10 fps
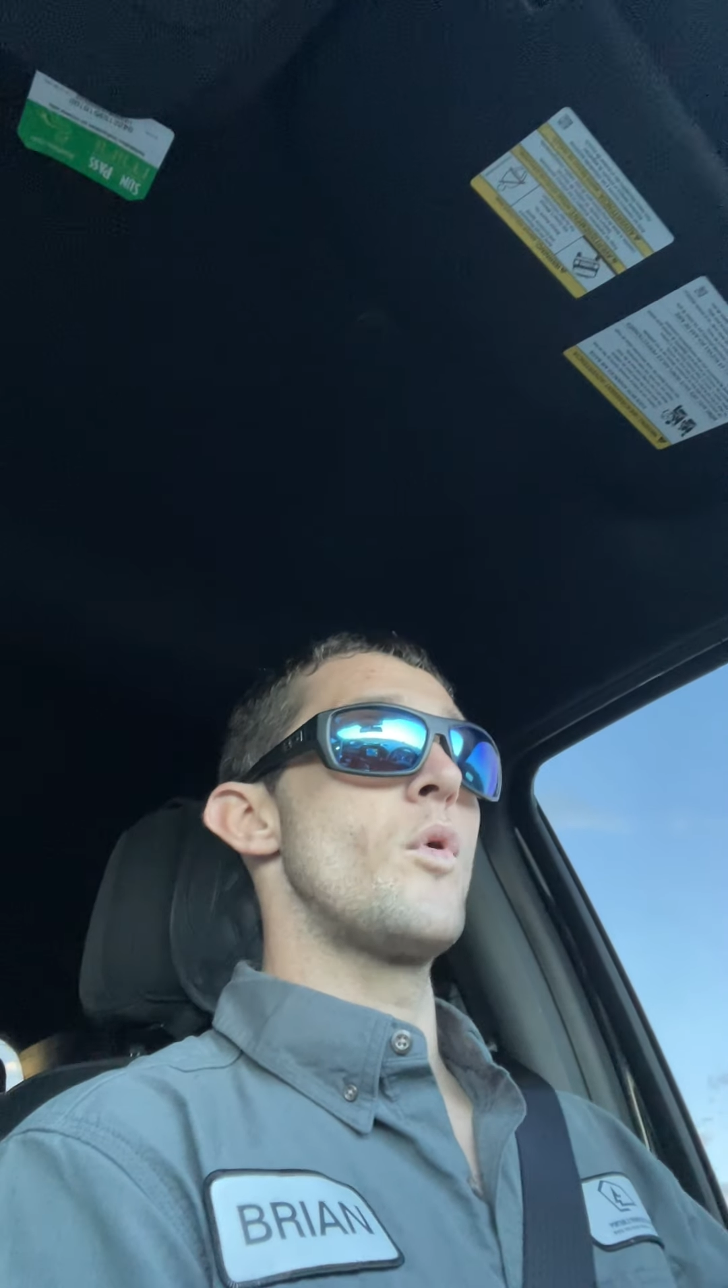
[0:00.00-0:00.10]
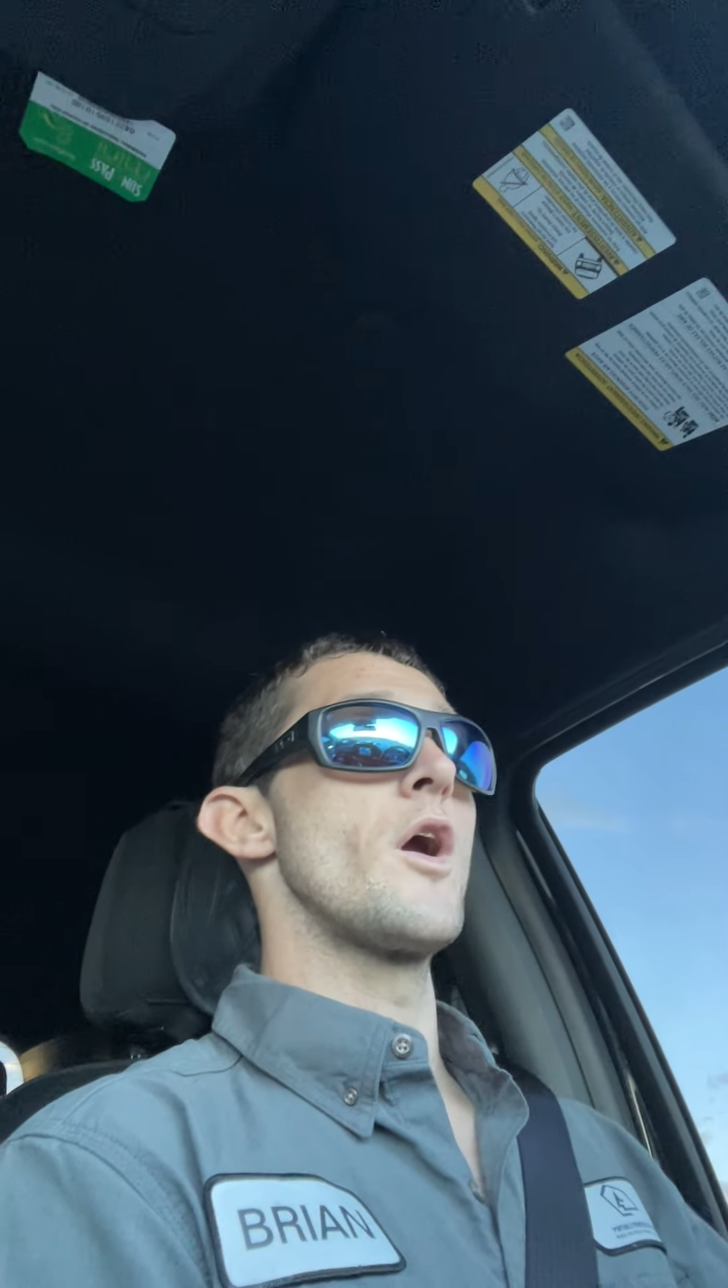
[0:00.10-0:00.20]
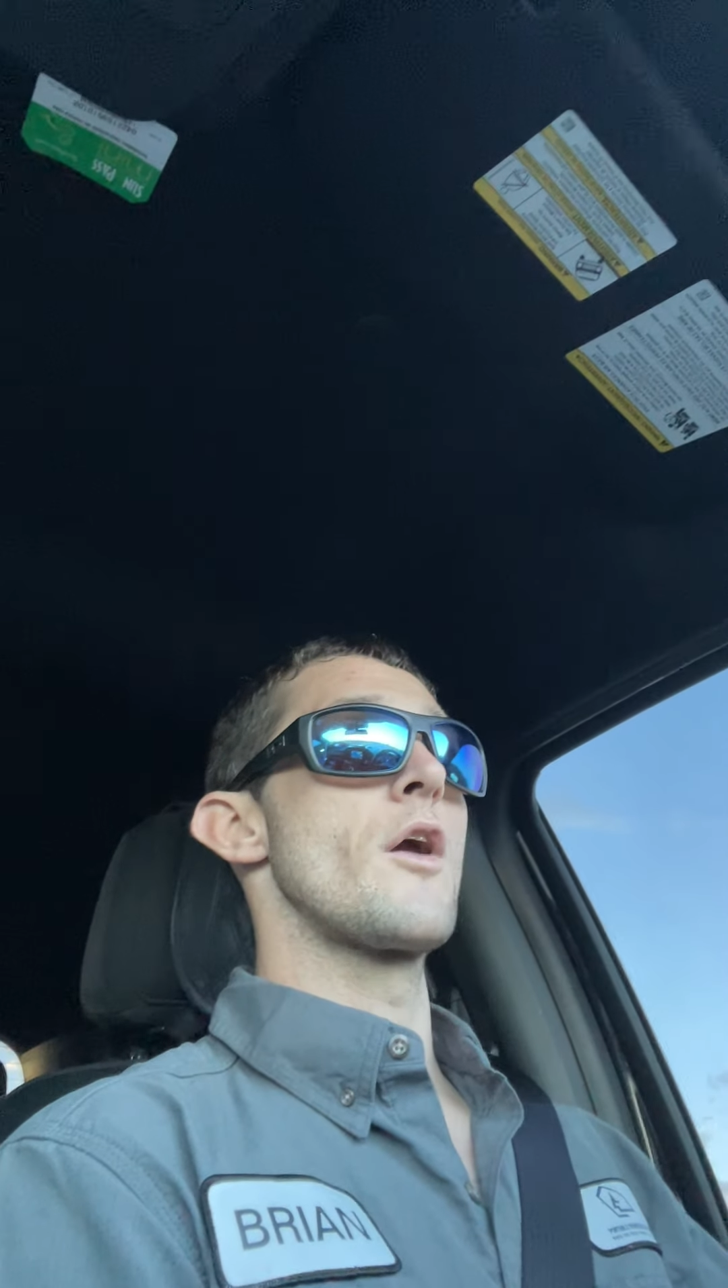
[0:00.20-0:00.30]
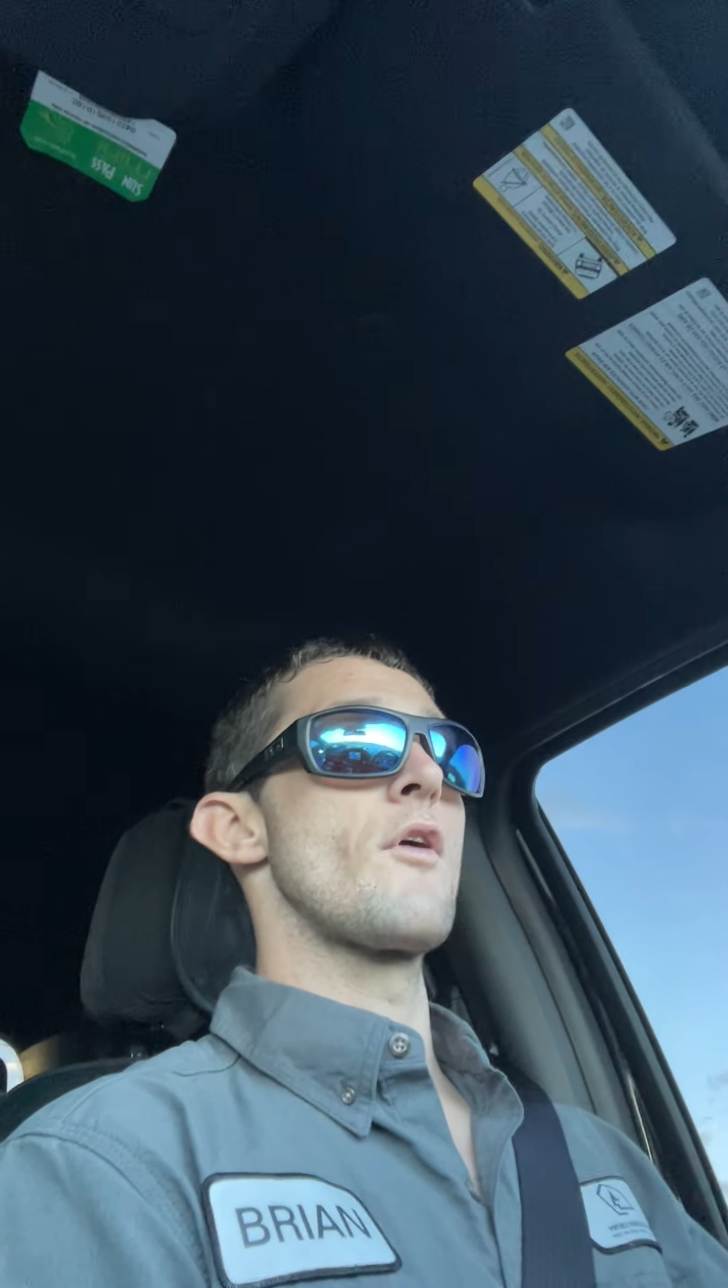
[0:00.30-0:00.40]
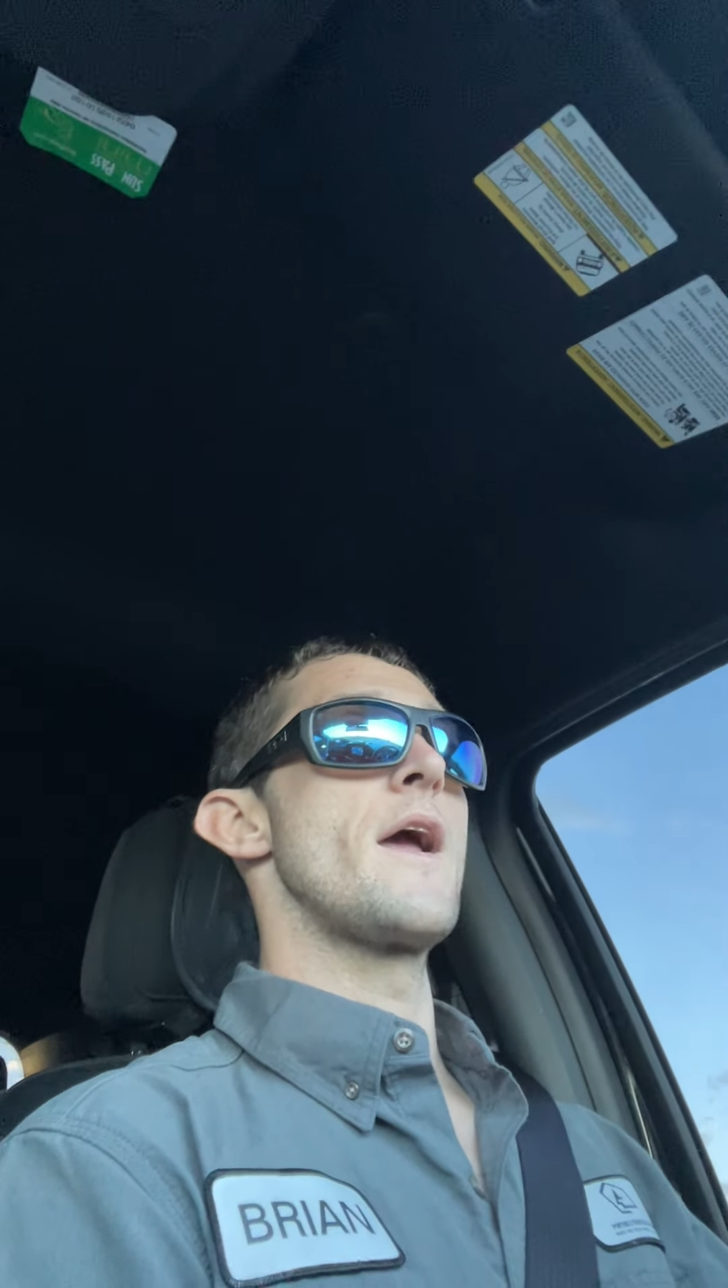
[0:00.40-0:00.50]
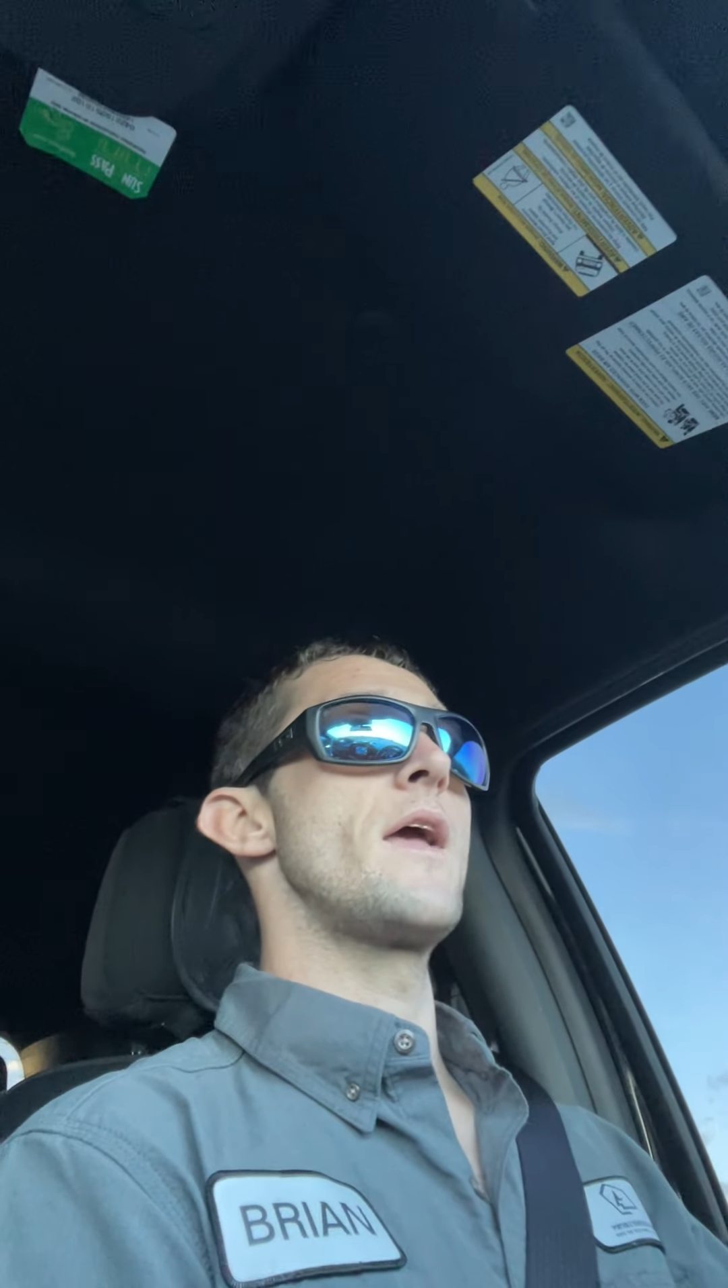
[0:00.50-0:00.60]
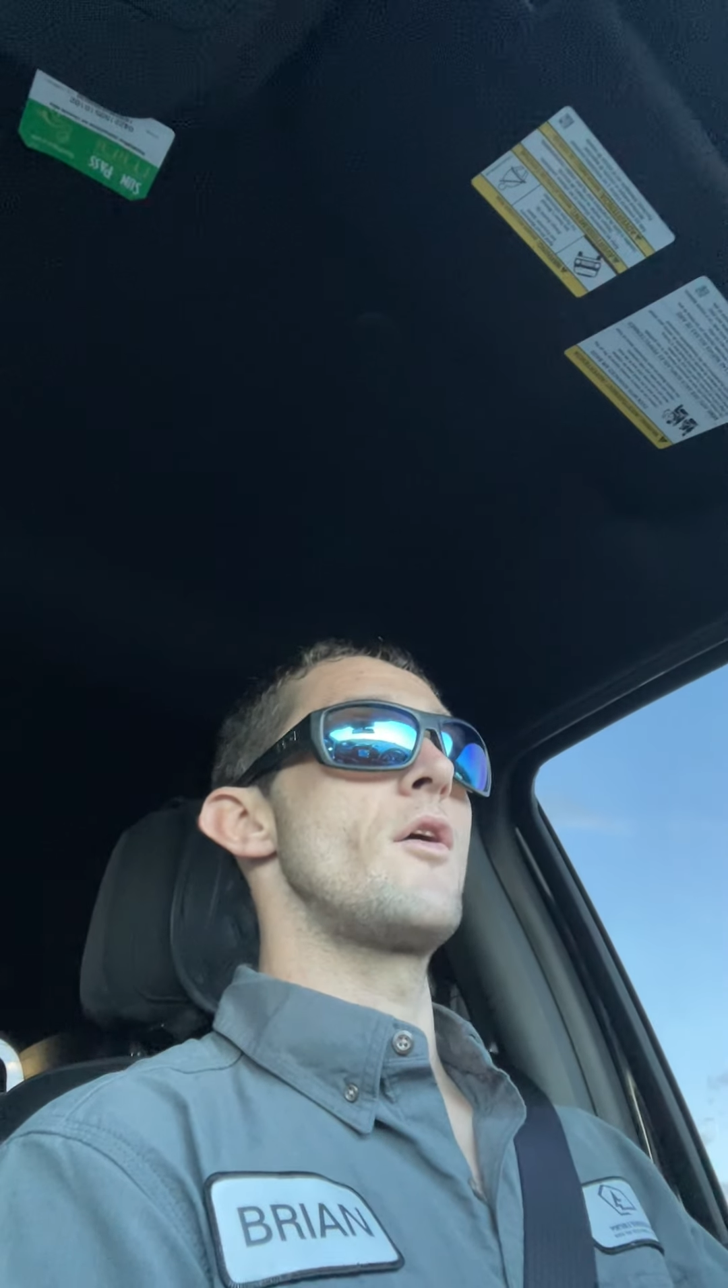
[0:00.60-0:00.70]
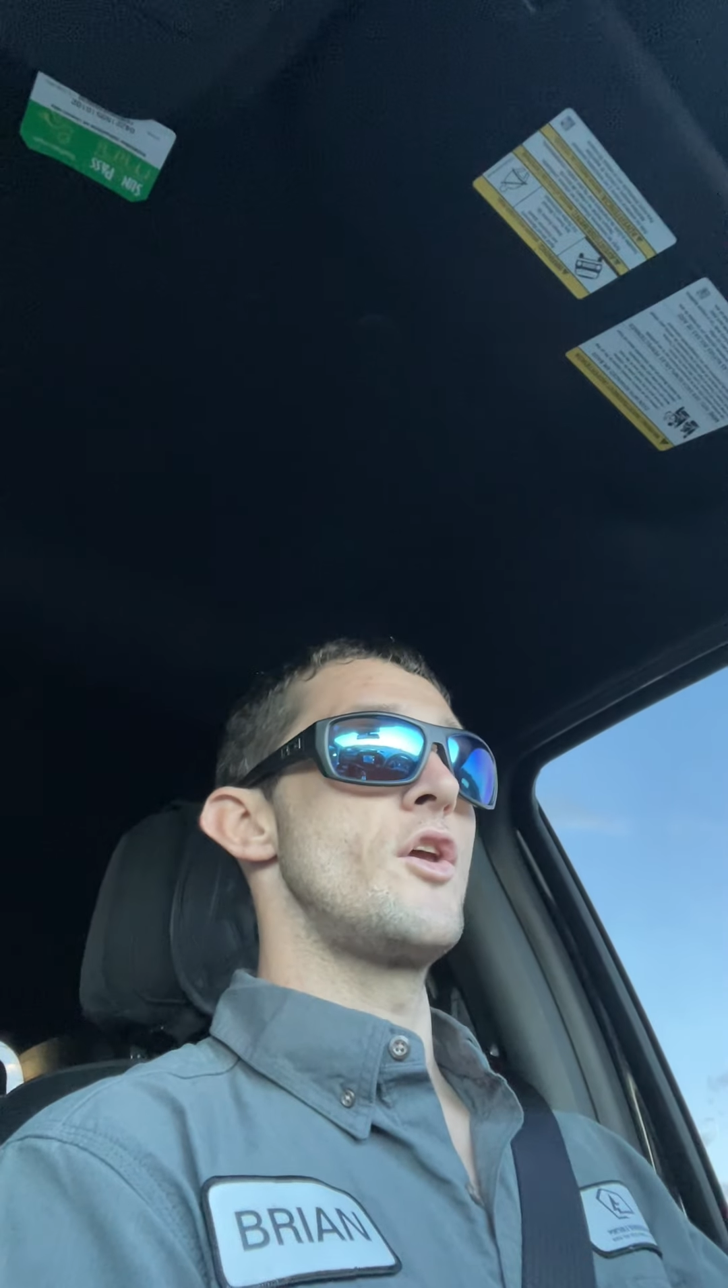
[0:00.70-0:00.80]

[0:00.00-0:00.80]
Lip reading: work, right?